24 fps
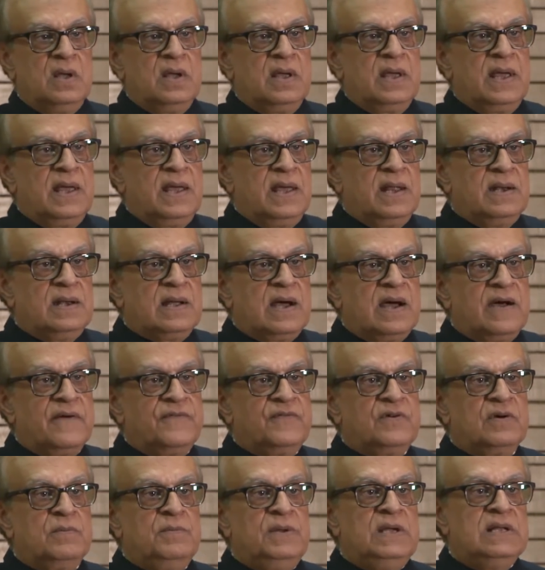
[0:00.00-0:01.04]
and
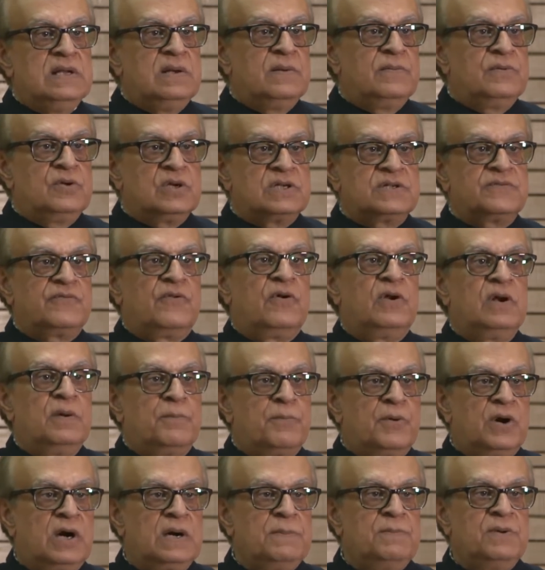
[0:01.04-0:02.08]
after me it'll just fall
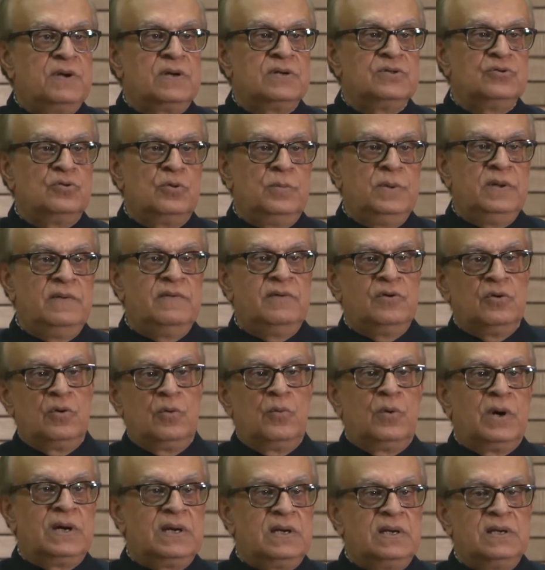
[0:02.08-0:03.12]
apart because nobody will know
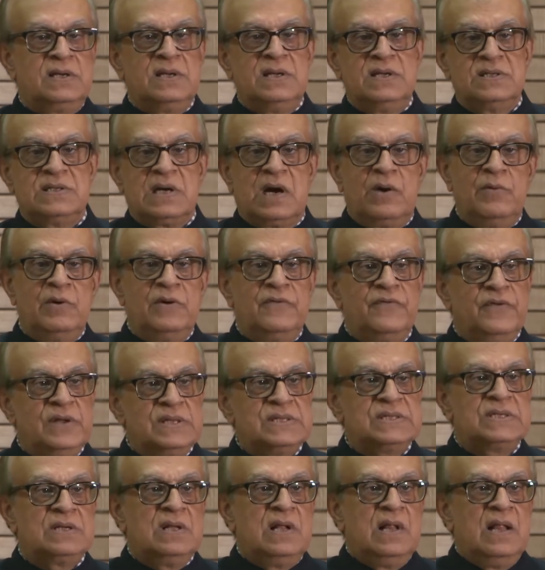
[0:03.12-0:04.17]
what it is, how it
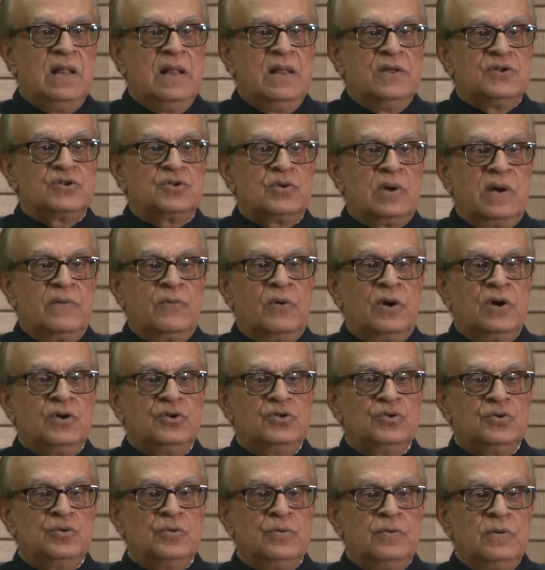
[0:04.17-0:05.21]
fits. So I want
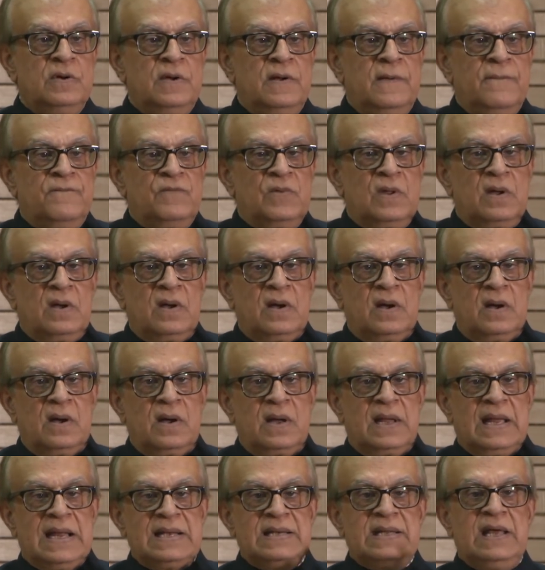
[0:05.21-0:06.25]
to
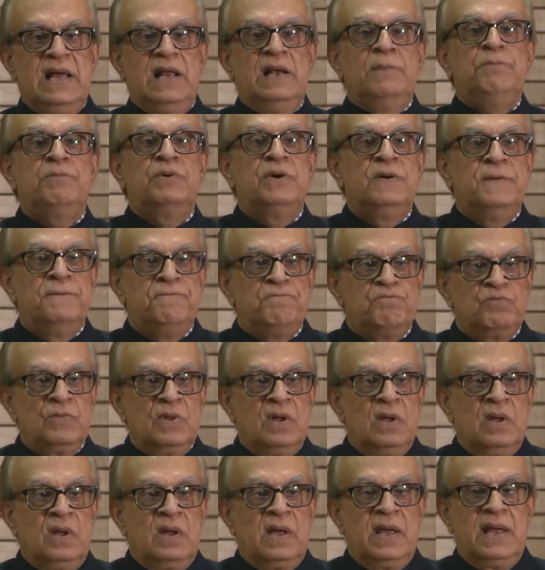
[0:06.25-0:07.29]
get help
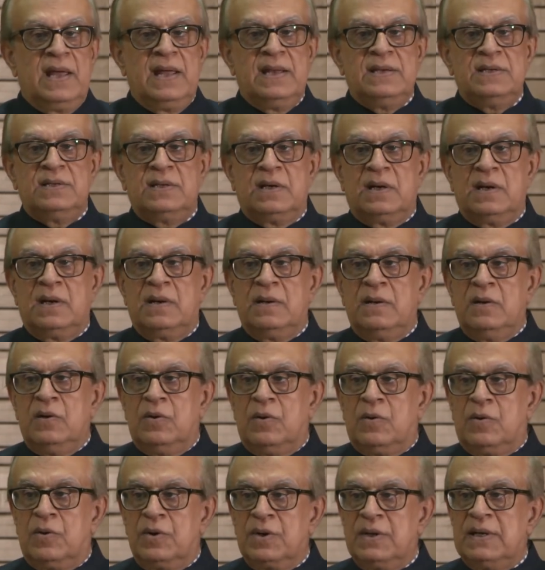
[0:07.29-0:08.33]
and
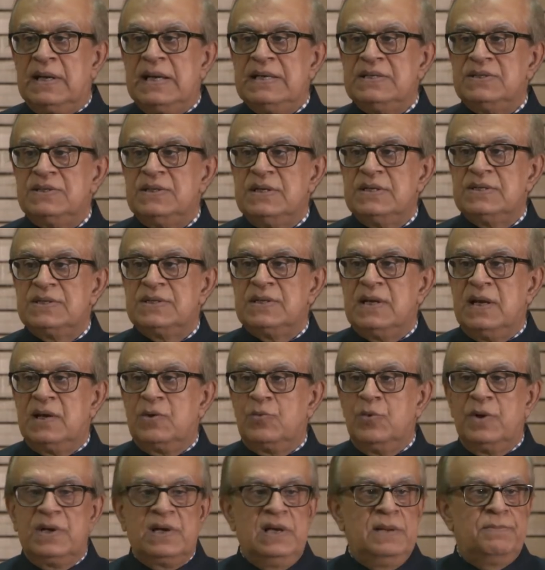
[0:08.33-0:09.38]
organize this and
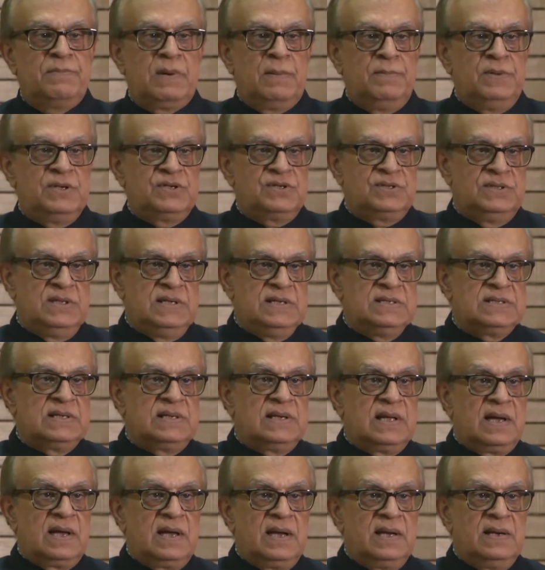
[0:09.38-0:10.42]
quickly publish these,
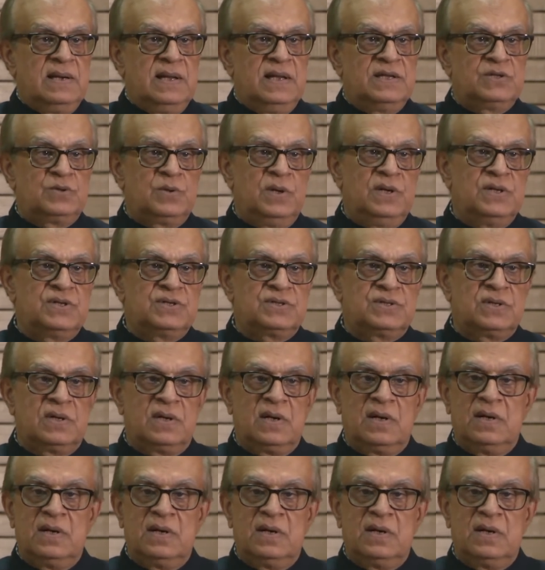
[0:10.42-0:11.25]
and it's